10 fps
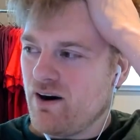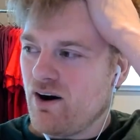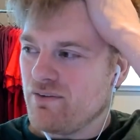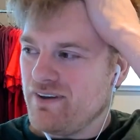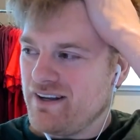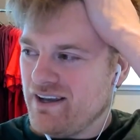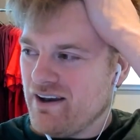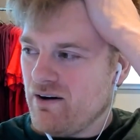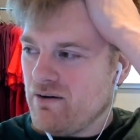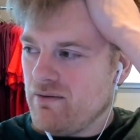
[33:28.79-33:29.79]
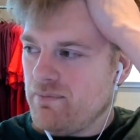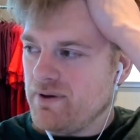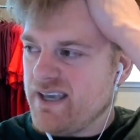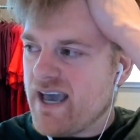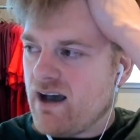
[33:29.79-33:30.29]
our video,
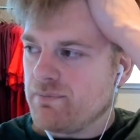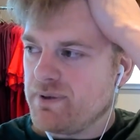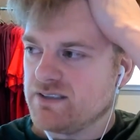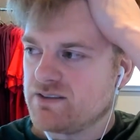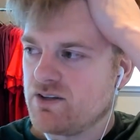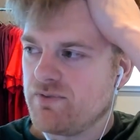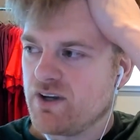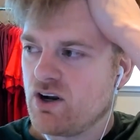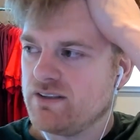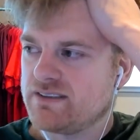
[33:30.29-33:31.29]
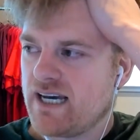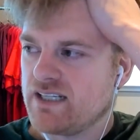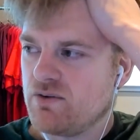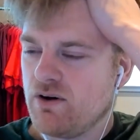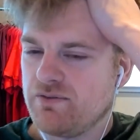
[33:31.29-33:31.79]
but yeah, because the current
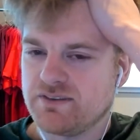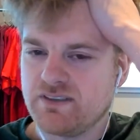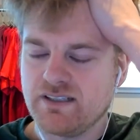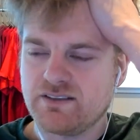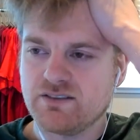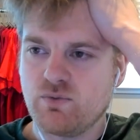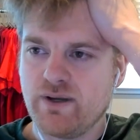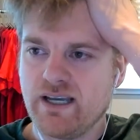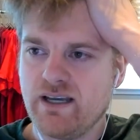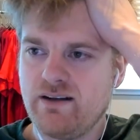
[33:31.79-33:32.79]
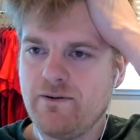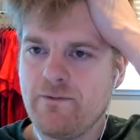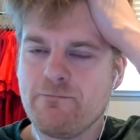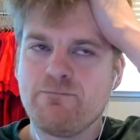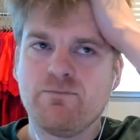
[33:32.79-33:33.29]
status quo of just wing it.
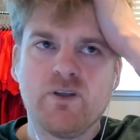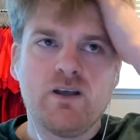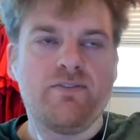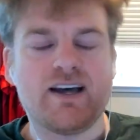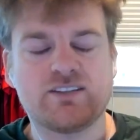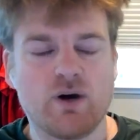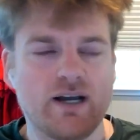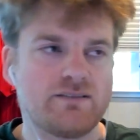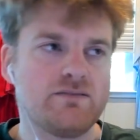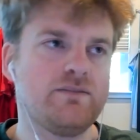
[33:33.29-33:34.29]
That's why it's